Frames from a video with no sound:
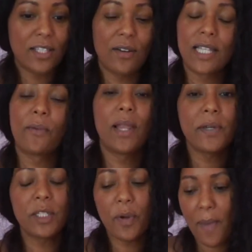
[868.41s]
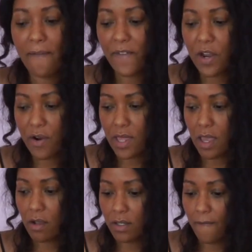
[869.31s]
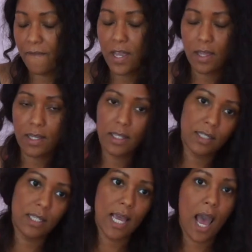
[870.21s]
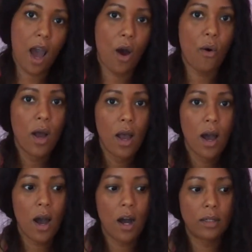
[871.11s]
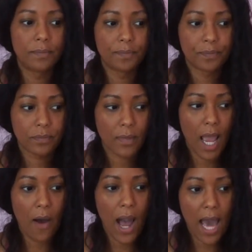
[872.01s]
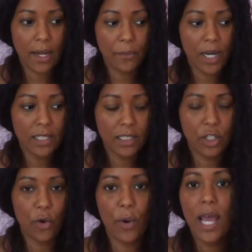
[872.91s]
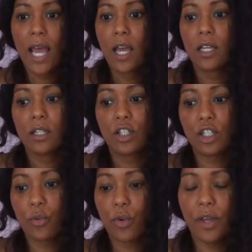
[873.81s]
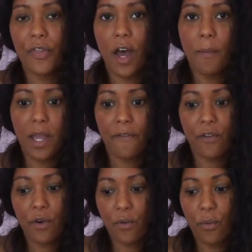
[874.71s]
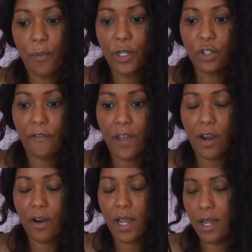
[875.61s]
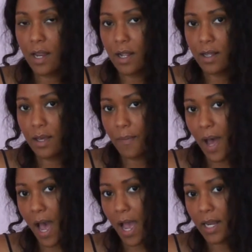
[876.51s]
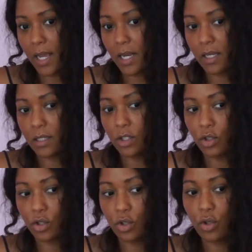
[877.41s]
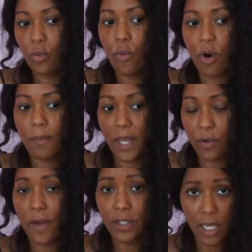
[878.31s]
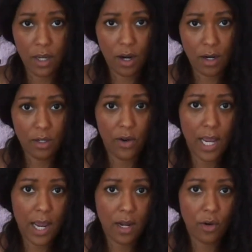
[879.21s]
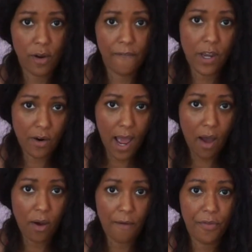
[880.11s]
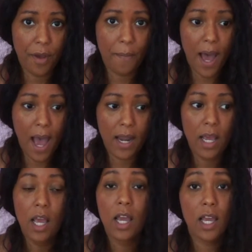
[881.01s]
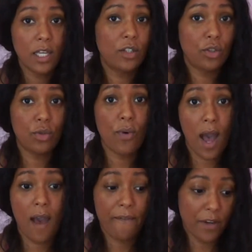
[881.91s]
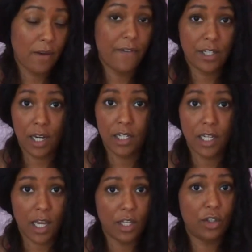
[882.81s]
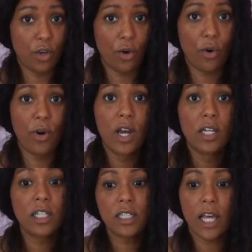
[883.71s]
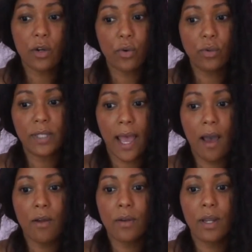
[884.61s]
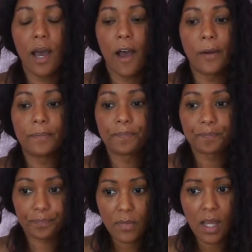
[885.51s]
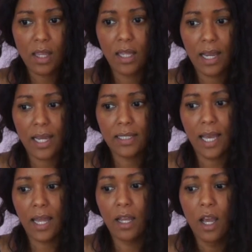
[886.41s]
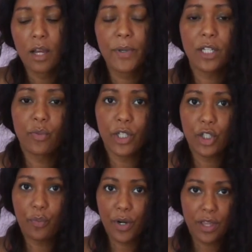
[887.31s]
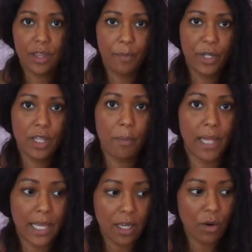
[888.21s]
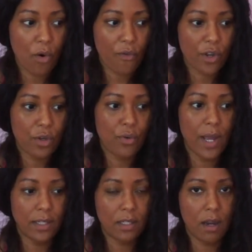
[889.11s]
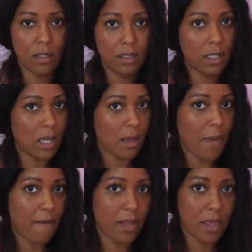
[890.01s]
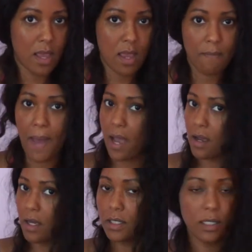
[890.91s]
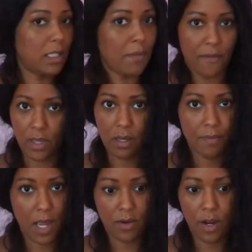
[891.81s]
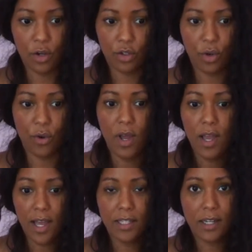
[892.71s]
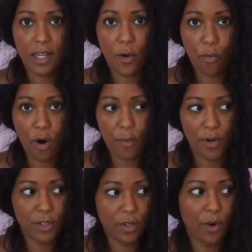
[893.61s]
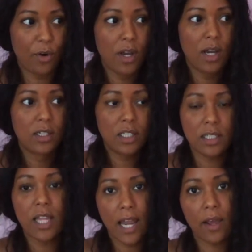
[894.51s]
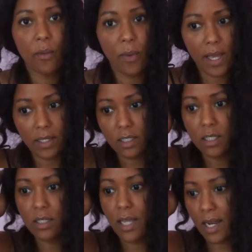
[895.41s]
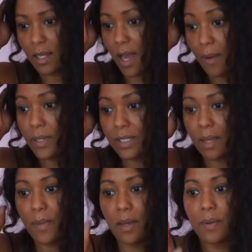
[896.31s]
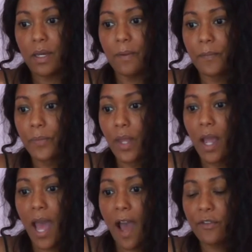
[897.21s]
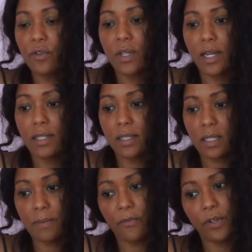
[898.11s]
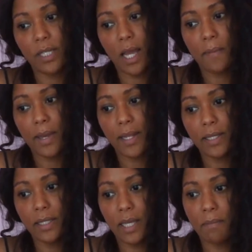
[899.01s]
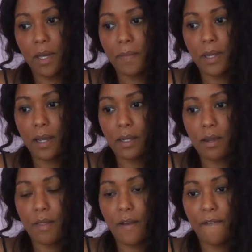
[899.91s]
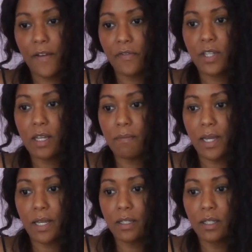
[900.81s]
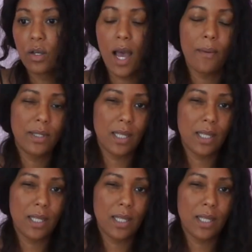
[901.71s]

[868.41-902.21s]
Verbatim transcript: So I was like, well, let me just put my finger in there to feel it, to see how um, how hot it was. So just a rule of thumb, if you put your finger in the pot and it's too warm, like you have to take your, your hand or your finger out of the pot, it's too hot for your vajayjay. So just let it cool down. Um, and then like I said, because once you put put the blanket over you, it's gonna steam everything back, it's gonna steam everything up down there. So it's gonna get warmer. So just let it wait, just let it, I would say maybe after you let it steep for 10 minutes, then maybe like another 15 minutes I would